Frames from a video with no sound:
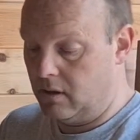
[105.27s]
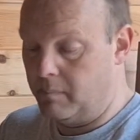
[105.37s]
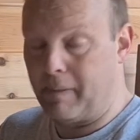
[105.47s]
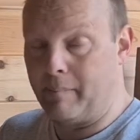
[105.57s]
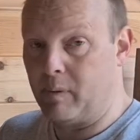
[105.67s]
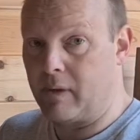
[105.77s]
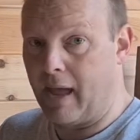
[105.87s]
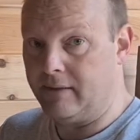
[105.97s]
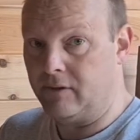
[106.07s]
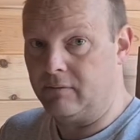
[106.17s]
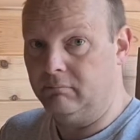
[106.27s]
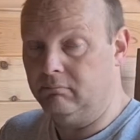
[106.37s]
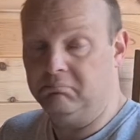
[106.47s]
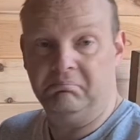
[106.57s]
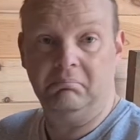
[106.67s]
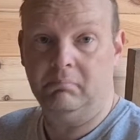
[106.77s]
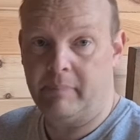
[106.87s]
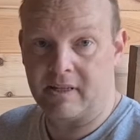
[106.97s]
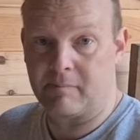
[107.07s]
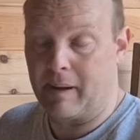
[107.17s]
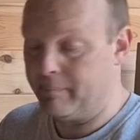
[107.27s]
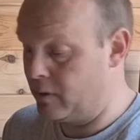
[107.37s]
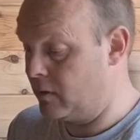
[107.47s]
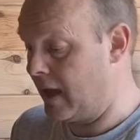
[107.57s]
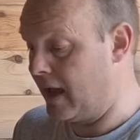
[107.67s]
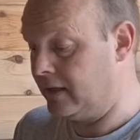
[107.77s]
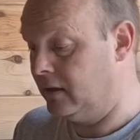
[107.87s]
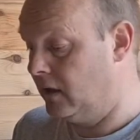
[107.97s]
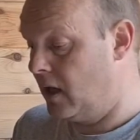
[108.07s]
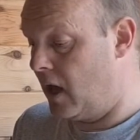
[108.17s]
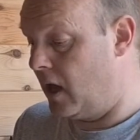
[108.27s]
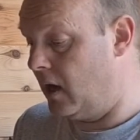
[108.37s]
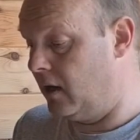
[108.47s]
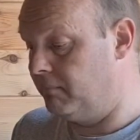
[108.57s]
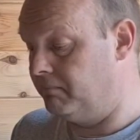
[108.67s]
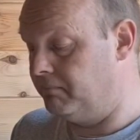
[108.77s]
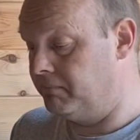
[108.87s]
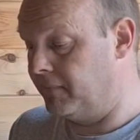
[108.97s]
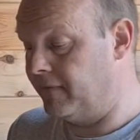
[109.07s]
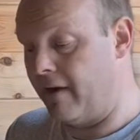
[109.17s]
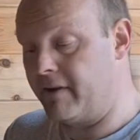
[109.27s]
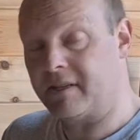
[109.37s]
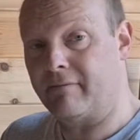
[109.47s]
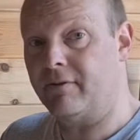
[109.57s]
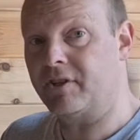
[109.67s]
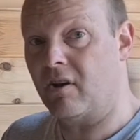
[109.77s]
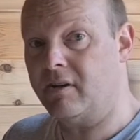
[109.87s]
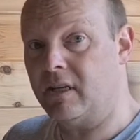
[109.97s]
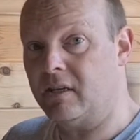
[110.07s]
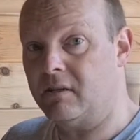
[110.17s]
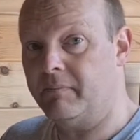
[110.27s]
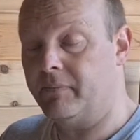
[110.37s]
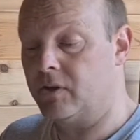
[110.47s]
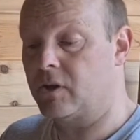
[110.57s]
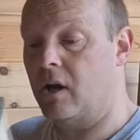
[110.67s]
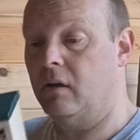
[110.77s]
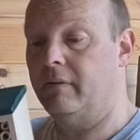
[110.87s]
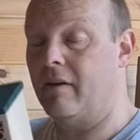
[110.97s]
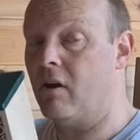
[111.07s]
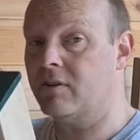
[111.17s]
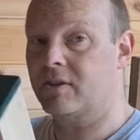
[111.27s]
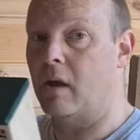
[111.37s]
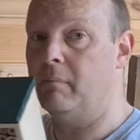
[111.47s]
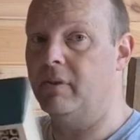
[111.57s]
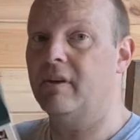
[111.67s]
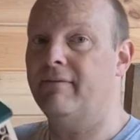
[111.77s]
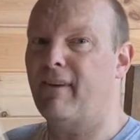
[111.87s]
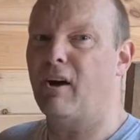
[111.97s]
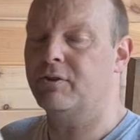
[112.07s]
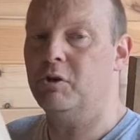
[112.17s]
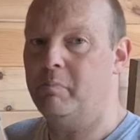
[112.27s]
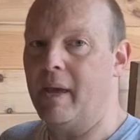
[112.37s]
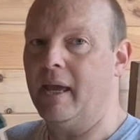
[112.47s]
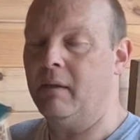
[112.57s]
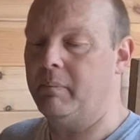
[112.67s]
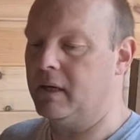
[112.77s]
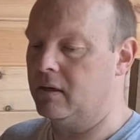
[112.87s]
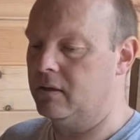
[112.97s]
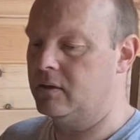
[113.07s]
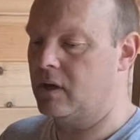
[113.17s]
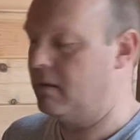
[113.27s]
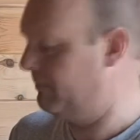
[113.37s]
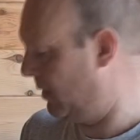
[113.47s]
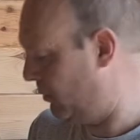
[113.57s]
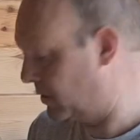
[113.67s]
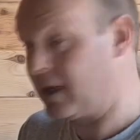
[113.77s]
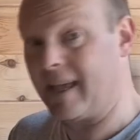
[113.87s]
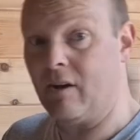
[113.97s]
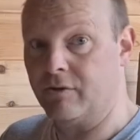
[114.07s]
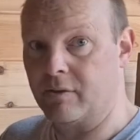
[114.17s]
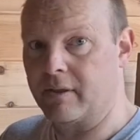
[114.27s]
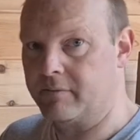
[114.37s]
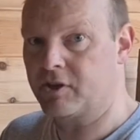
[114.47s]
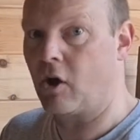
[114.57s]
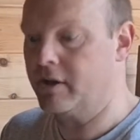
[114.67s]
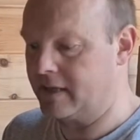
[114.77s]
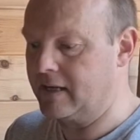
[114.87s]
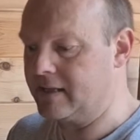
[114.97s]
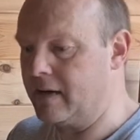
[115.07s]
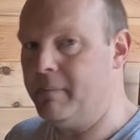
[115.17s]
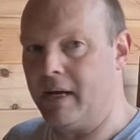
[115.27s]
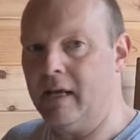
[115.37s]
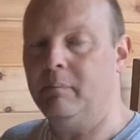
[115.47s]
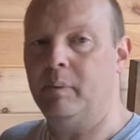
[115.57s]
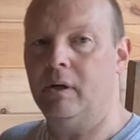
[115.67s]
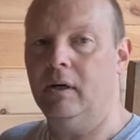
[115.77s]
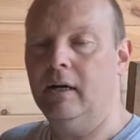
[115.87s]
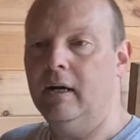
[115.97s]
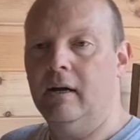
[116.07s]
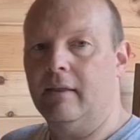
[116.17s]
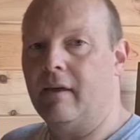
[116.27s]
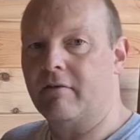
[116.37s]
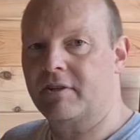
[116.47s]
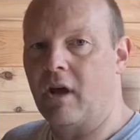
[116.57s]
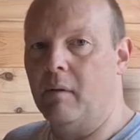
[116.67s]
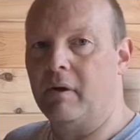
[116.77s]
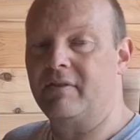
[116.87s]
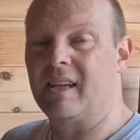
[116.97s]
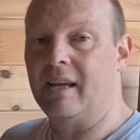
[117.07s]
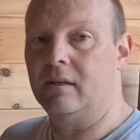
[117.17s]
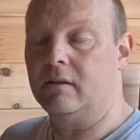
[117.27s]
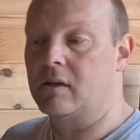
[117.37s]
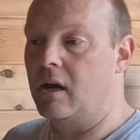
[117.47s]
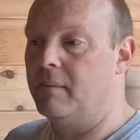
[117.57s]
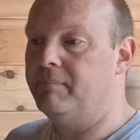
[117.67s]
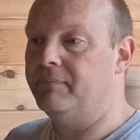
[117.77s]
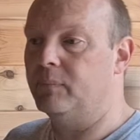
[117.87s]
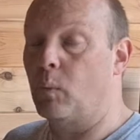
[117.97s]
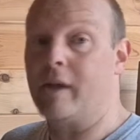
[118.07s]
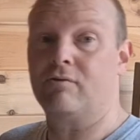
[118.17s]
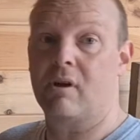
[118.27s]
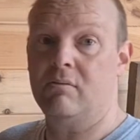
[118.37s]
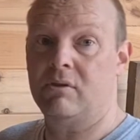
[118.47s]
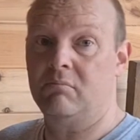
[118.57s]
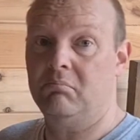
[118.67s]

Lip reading: bamboo canes, bits of bamboo cane, various different sizes. So there are some that are far too big because I was going to get onto the sizings in a minute, but there are some I've seen at Waitrose.